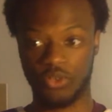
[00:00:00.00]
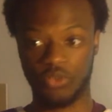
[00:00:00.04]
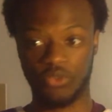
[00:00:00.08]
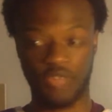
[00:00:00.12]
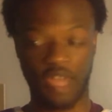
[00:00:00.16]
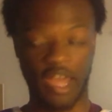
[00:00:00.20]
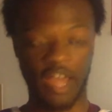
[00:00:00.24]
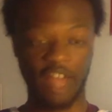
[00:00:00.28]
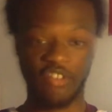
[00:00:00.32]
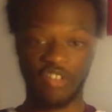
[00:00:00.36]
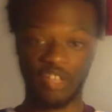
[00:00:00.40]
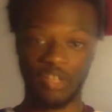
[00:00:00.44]
It was
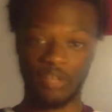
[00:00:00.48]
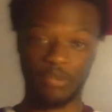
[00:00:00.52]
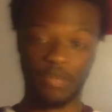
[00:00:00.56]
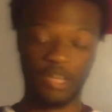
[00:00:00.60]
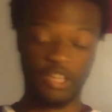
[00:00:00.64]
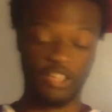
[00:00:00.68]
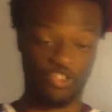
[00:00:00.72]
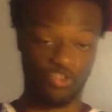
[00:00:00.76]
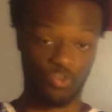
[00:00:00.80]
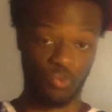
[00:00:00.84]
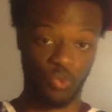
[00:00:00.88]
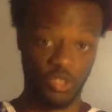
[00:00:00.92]
after they
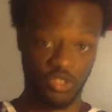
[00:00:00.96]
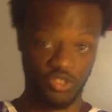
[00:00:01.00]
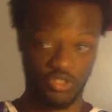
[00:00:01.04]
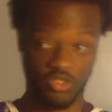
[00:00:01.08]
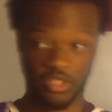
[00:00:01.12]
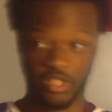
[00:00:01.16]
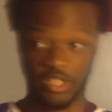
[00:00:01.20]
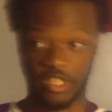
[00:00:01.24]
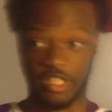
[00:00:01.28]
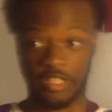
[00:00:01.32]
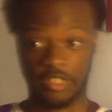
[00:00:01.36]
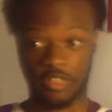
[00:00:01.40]
played
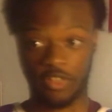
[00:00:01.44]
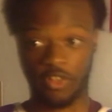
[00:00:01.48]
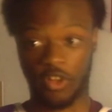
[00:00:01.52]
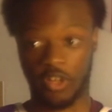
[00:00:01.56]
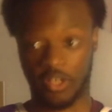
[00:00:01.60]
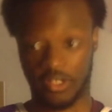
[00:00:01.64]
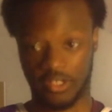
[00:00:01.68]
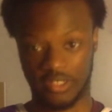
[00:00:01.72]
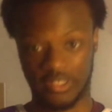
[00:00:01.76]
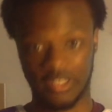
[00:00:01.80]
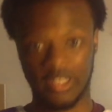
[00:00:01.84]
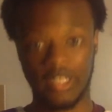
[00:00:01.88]
Switzerland and
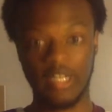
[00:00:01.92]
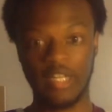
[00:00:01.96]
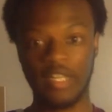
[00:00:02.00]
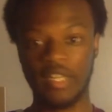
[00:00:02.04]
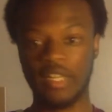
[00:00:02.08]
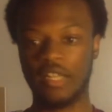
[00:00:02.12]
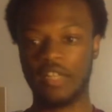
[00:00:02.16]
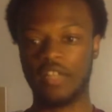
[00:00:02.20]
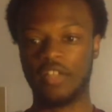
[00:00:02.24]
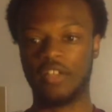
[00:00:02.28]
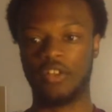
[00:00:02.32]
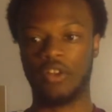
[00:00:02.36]
lost.
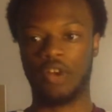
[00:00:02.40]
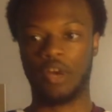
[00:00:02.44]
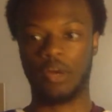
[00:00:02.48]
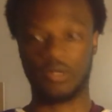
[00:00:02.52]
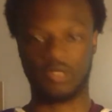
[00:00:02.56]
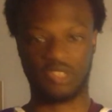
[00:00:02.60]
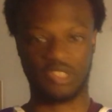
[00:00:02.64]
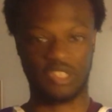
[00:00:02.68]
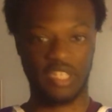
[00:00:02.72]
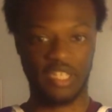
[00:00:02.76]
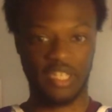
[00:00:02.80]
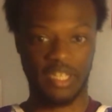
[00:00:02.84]
You know, I
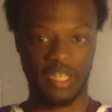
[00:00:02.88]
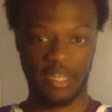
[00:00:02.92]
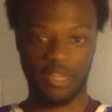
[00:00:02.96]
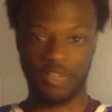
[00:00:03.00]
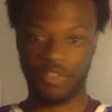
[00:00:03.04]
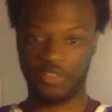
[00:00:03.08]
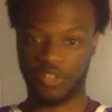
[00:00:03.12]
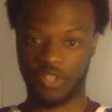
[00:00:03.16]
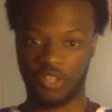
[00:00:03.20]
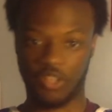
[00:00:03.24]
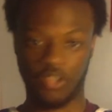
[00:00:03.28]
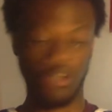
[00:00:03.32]
was thinking,
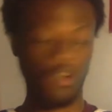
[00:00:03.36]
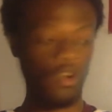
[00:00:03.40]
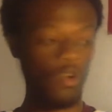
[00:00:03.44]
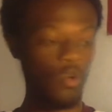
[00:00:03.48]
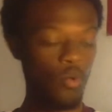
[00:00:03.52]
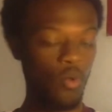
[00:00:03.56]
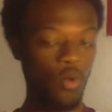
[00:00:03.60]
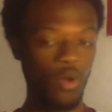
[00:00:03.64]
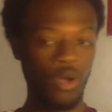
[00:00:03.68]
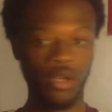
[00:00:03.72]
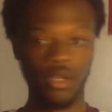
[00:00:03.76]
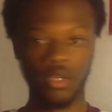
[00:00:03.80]
I said, you know
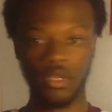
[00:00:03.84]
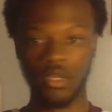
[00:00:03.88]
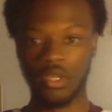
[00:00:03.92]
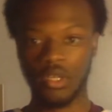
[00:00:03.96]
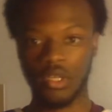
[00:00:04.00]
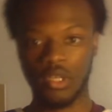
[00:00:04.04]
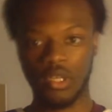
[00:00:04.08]
what?